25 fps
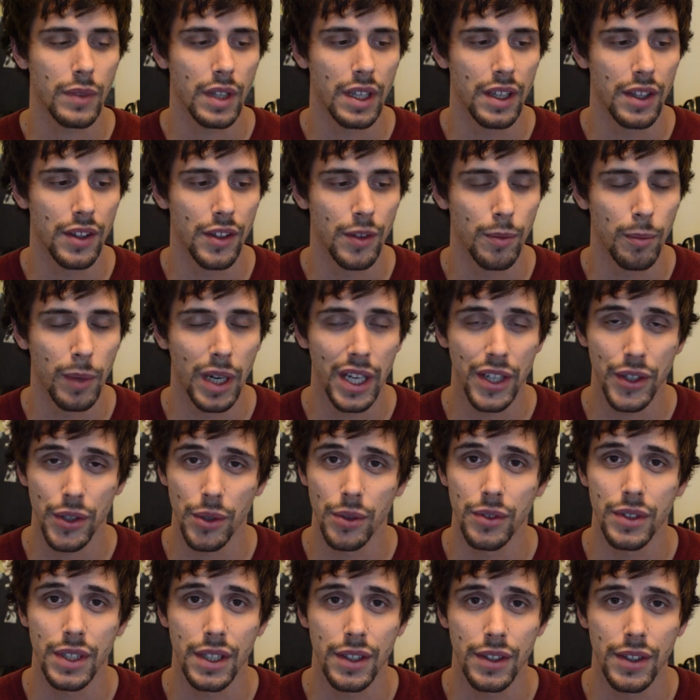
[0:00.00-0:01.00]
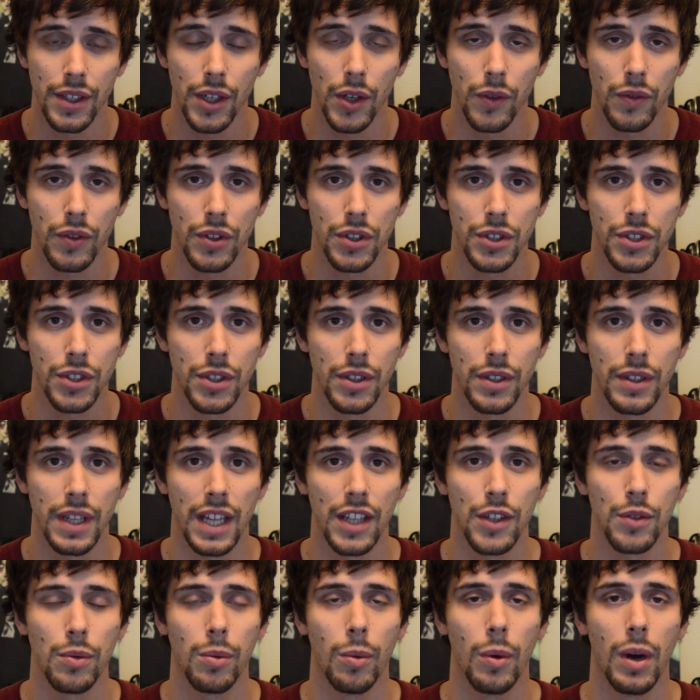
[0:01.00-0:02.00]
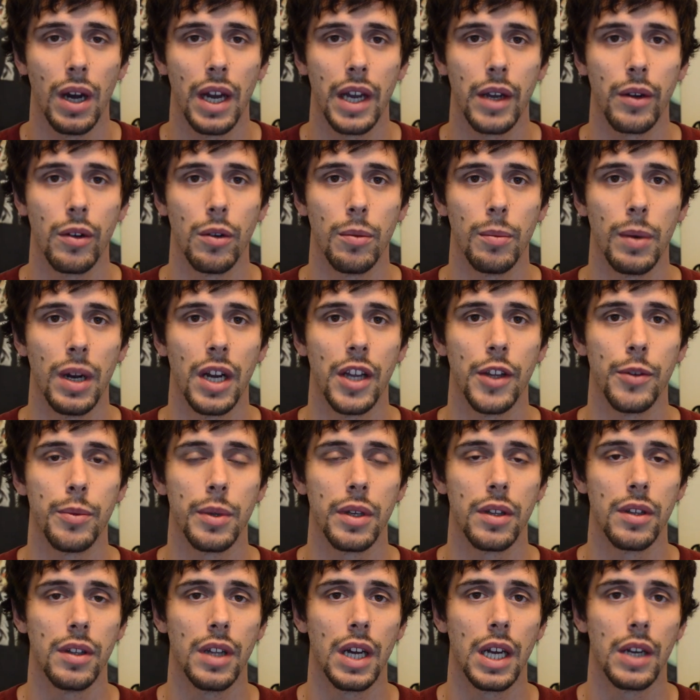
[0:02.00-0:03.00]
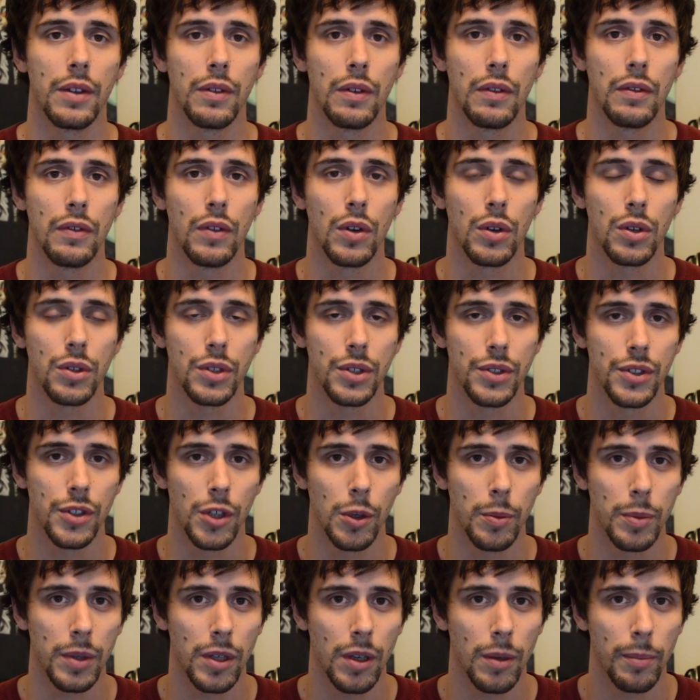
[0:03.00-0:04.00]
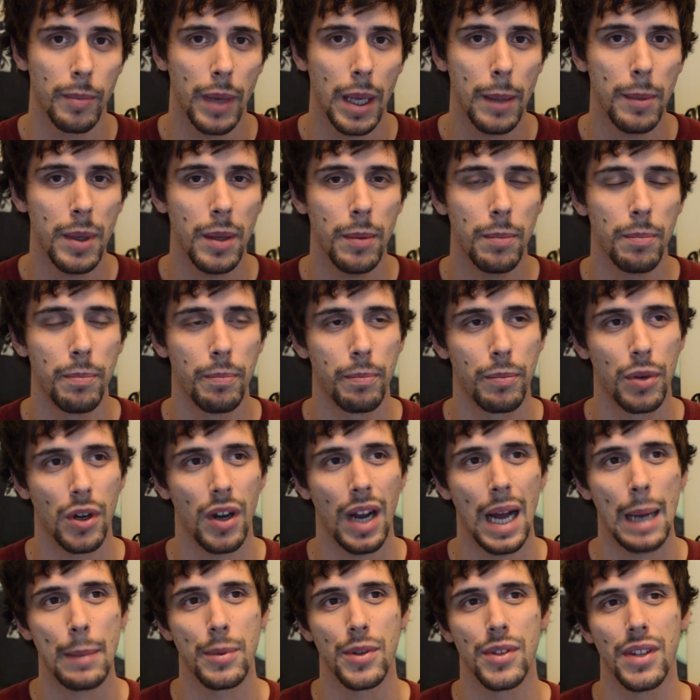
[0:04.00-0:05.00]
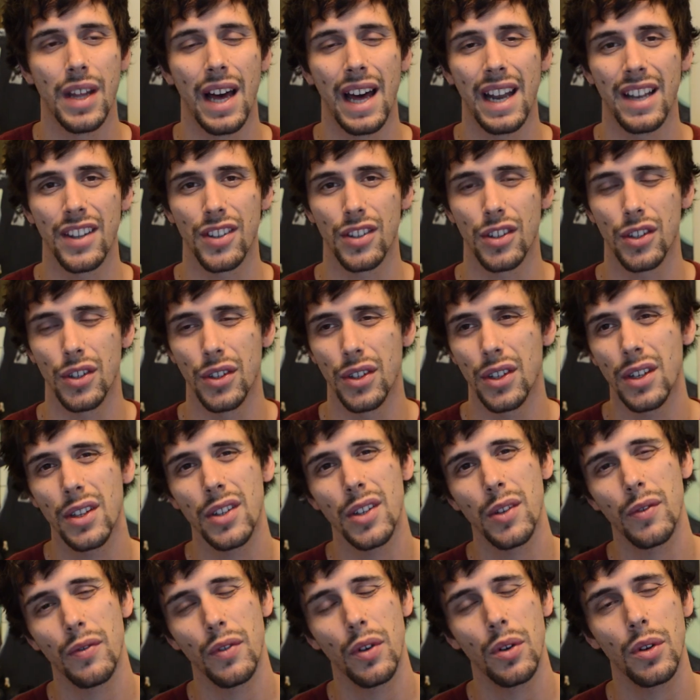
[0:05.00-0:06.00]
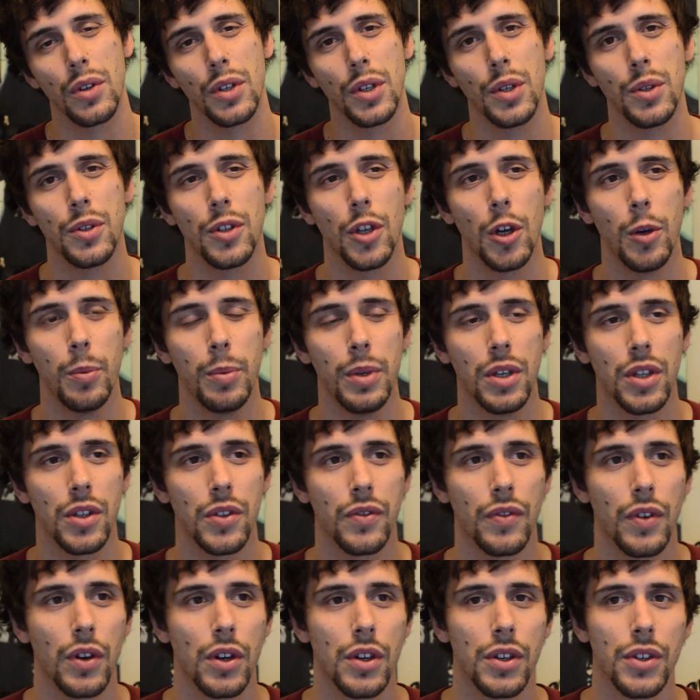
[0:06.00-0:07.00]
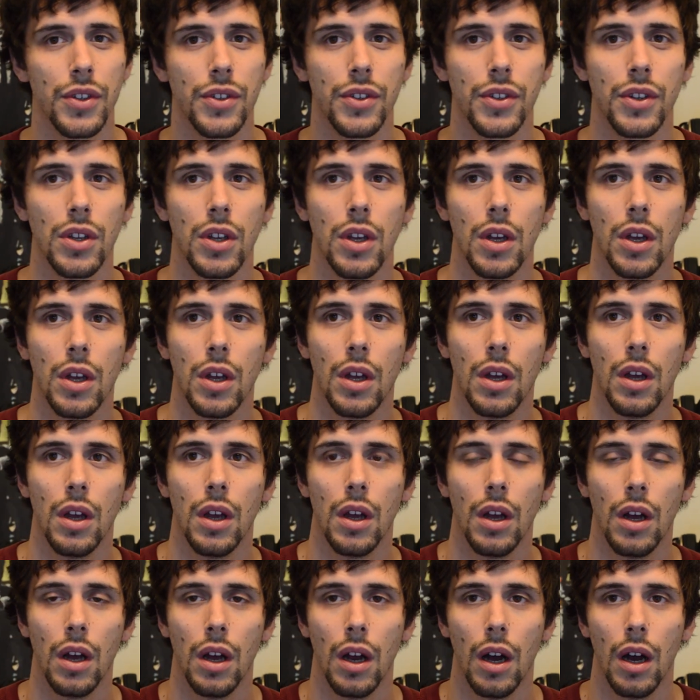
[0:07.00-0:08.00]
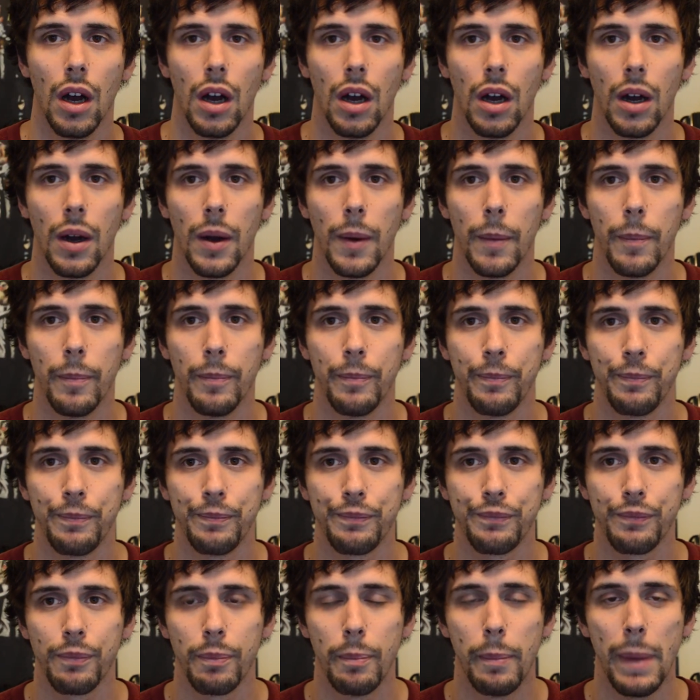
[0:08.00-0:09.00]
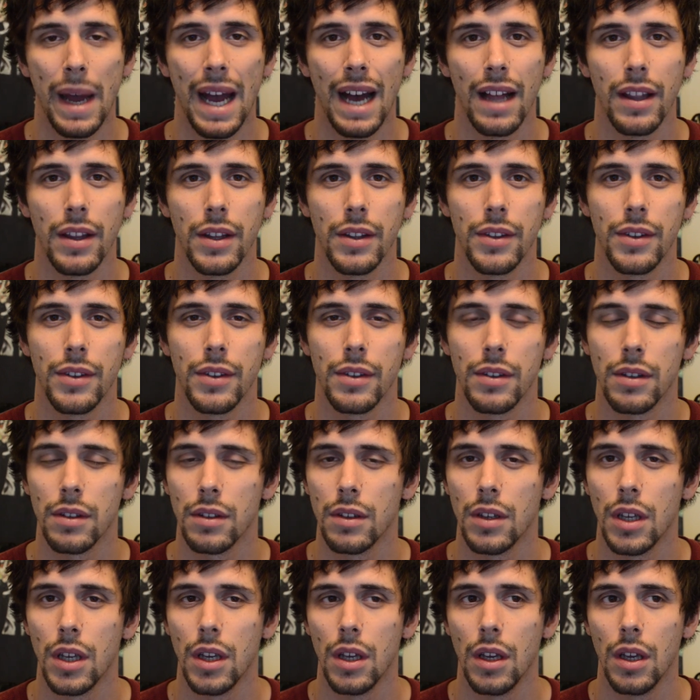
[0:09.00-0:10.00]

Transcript: is micro detail for sure. And that's why it reminds me a lot of a Focal Utopia. Maybe perhaps not as good as a Focal Utopia as far as um, balance,